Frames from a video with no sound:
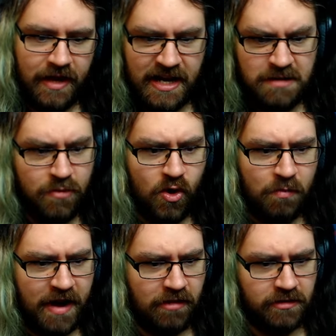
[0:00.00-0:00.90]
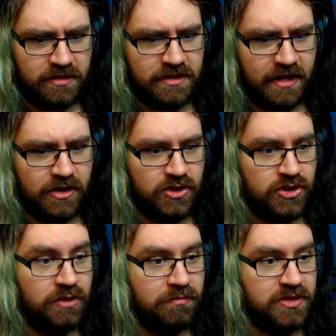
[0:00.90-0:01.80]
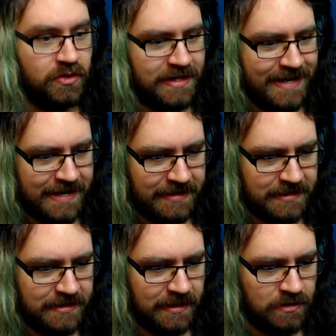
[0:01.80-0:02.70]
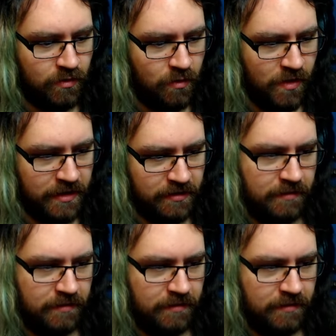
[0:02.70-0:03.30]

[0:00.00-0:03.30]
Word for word: Any more barrels that I can jump to? Yes, that's what I wanted.